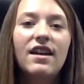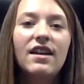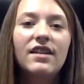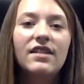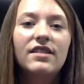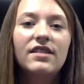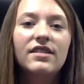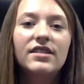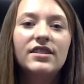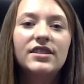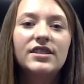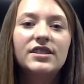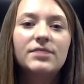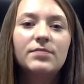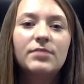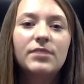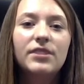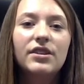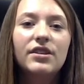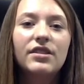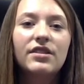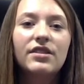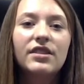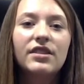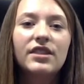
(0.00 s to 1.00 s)
The
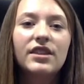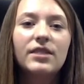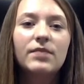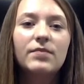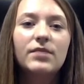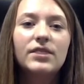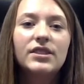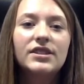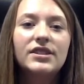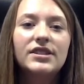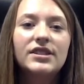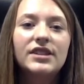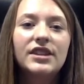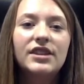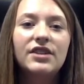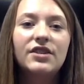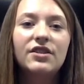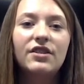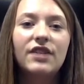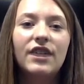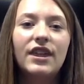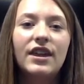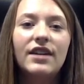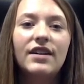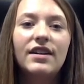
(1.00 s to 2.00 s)
spirit theme is Senior
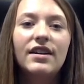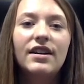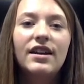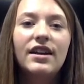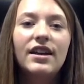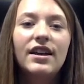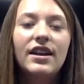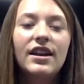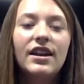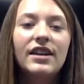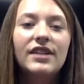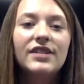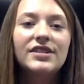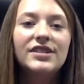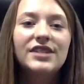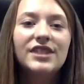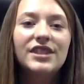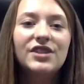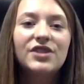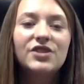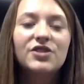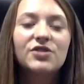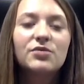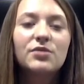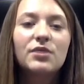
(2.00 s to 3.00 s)
Night.
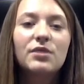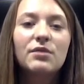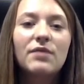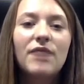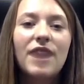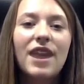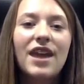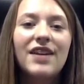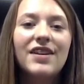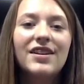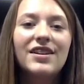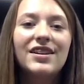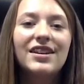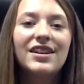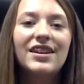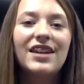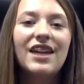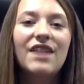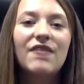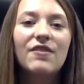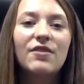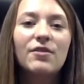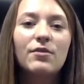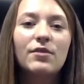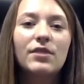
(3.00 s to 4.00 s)
Seniors wear red and
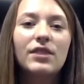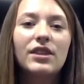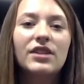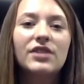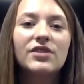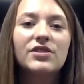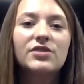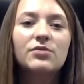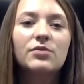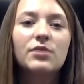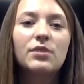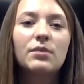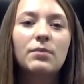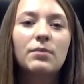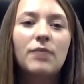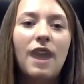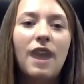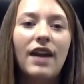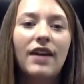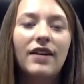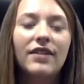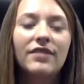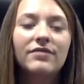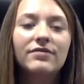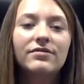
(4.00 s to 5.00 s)
everyone else wear
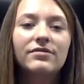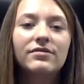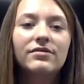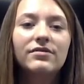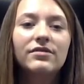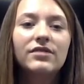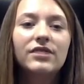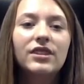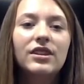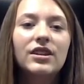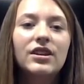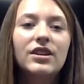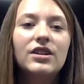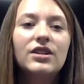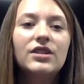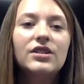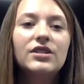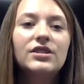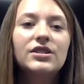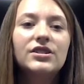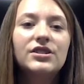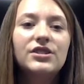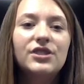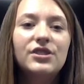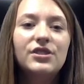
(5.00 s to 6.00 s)
black.
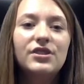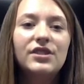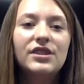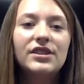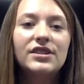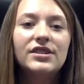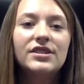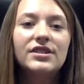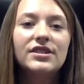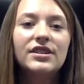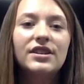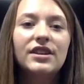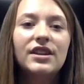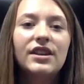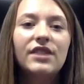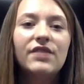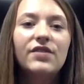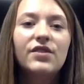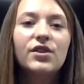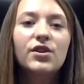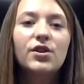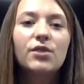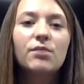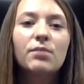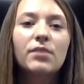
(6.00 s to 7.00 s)
Students, if
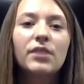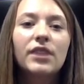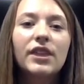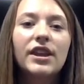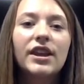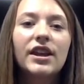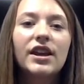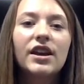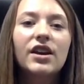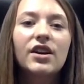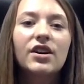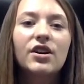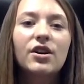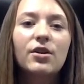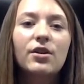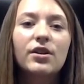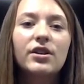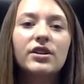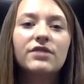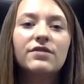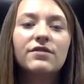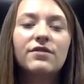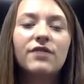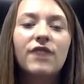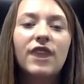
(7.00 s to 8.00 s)
you are planning on going
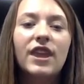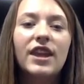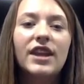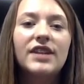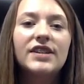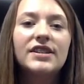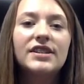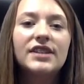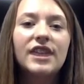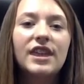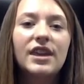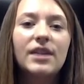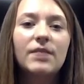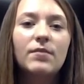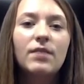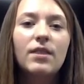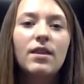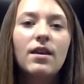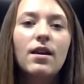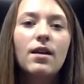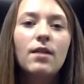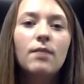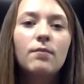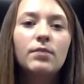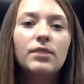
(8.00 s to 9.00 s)
to Friday's game,
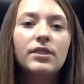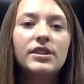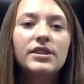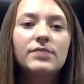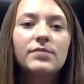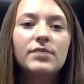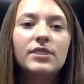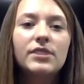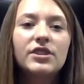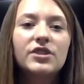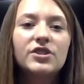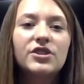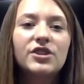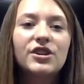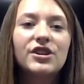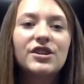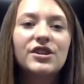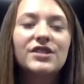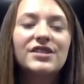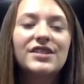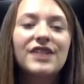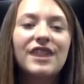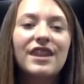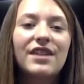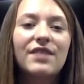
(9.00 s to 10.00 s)
please make sure you
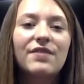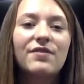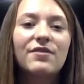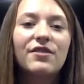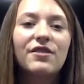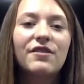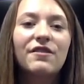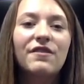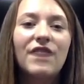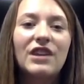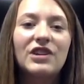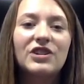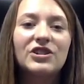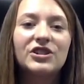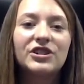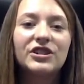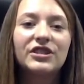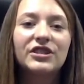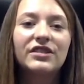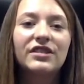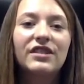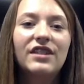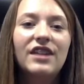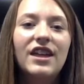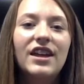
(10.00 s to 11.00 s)
sign up for a voucher.
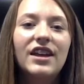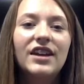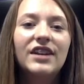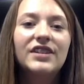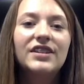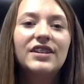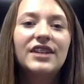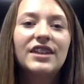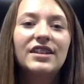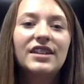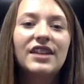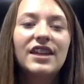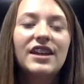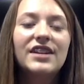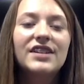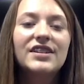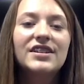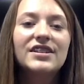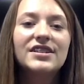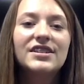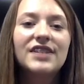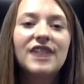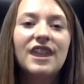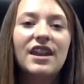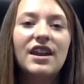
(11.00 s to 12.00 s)
Deadline to
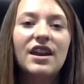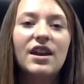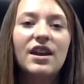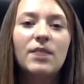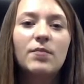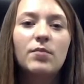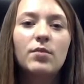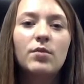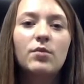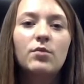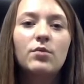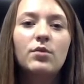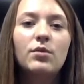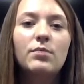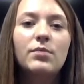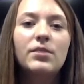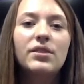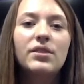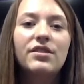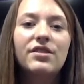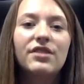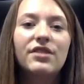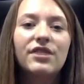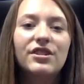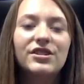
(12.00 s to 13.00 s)
sign up will be
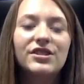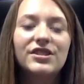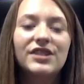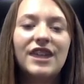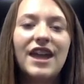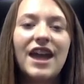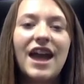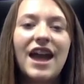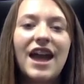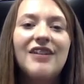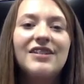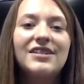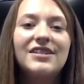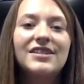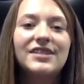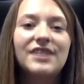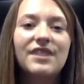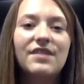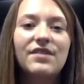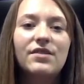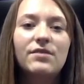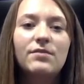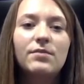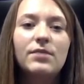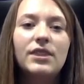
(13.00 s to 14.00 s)
Thursday at
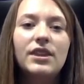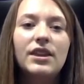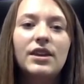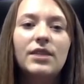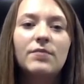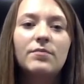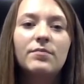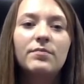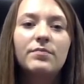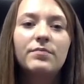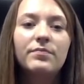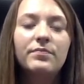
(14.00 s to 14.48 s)
7 p.m.